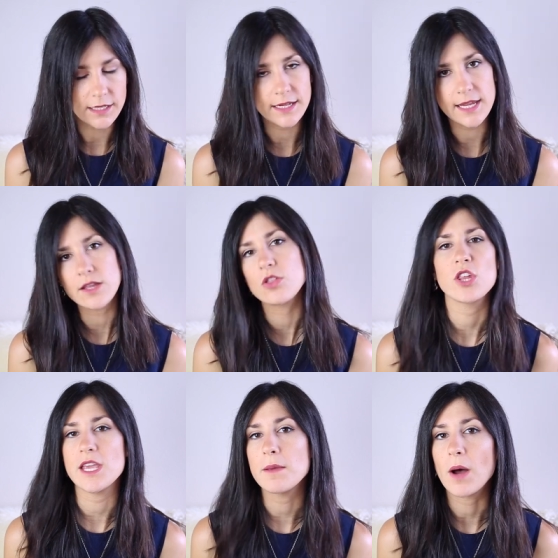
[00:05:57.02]
Clinique
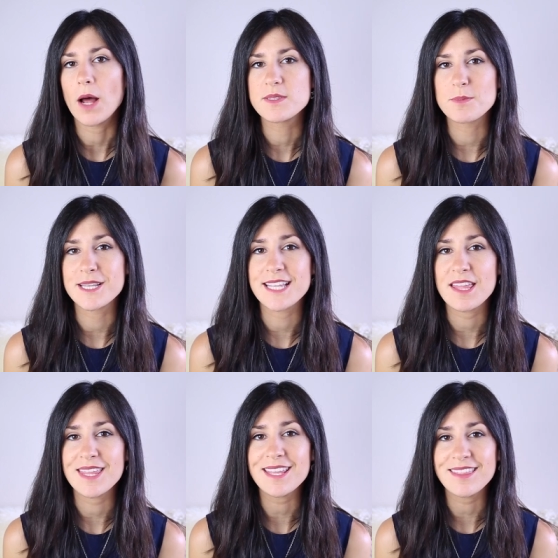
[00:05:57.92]
Cheek Pops because
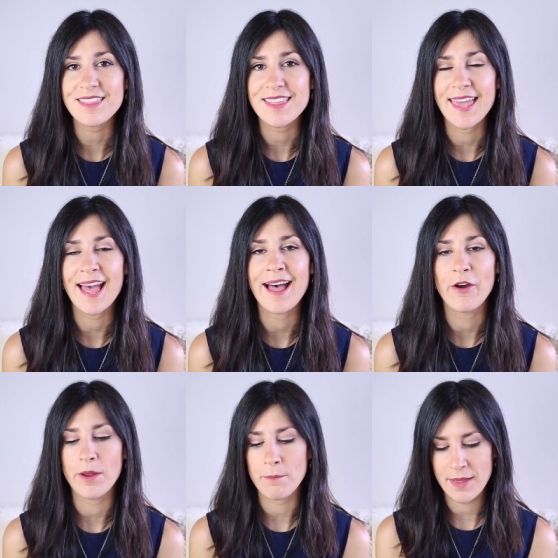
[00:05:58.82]
I think that they
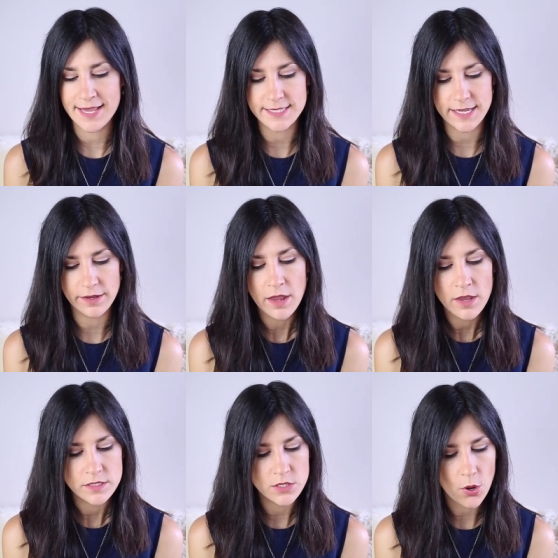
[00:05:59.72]
are amazing.
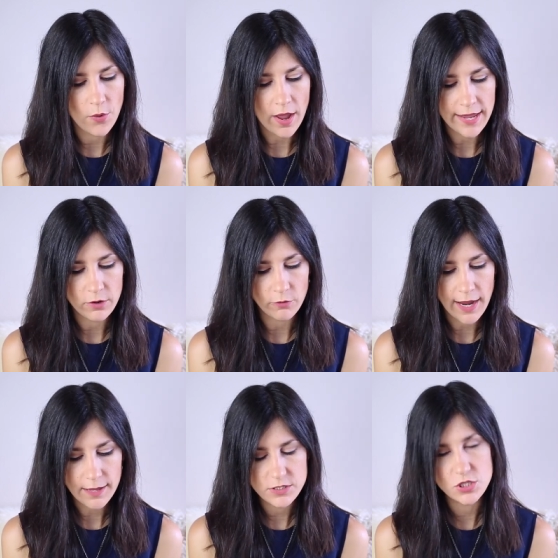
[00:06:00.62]
So I
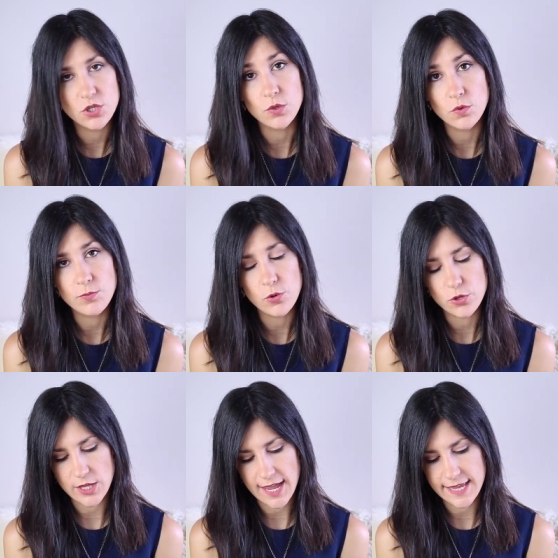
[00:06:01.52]
grabbed two
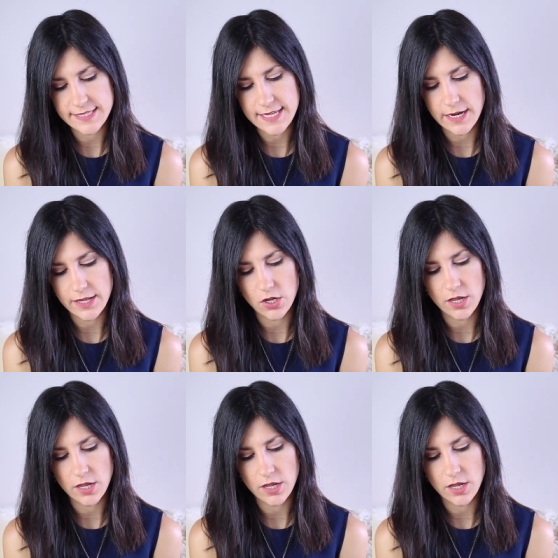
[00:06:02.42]
more shades and I